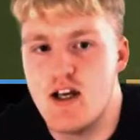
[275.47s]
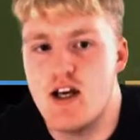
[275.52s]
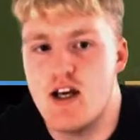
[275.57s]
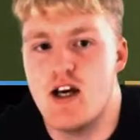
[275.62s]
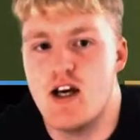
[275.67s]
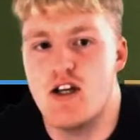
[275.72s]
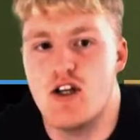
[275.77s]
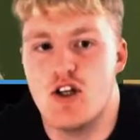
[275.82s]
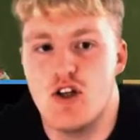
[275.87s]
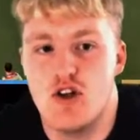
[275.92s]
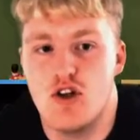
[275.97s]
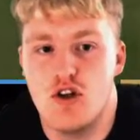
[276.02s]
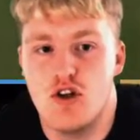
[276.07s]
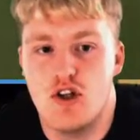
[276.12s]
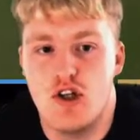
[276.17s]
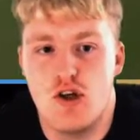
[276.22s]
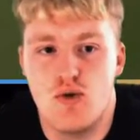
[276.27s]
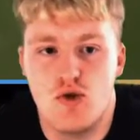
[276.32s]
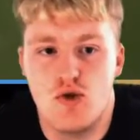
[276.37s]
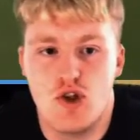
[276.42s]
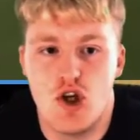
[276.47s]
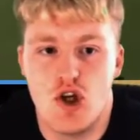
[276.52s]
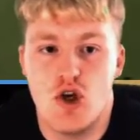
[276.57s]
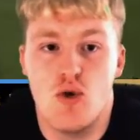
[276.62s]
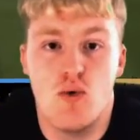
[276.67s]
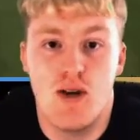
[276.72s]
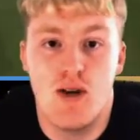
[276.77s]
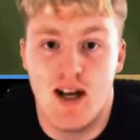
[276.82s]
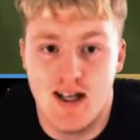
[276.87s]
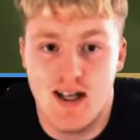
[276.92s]
and you can only use 2
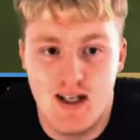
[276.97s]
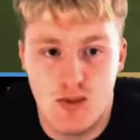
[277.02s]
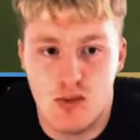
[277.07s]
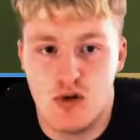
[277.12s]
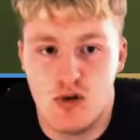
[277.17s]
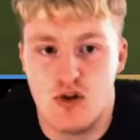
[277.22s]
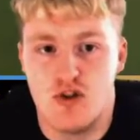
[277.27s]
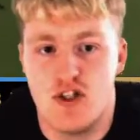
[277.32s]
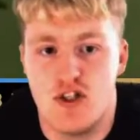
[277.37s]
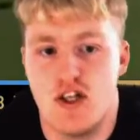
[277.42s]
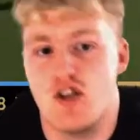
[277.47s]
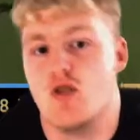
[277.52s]
90 pluses.